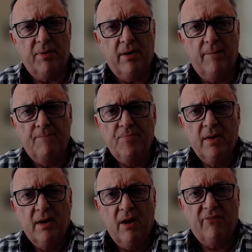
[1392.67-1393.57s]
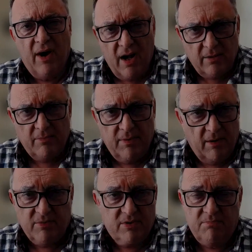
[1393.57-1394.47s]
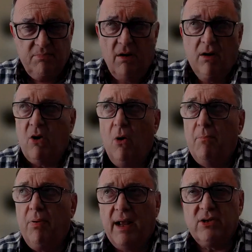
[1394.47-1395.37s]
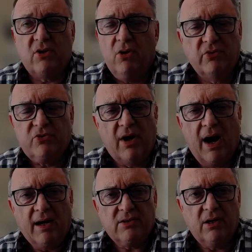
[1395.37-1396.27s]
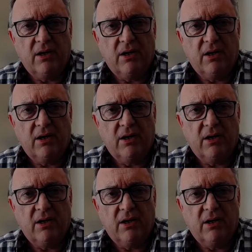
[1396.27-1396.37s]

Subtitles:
But if I had a complex contract,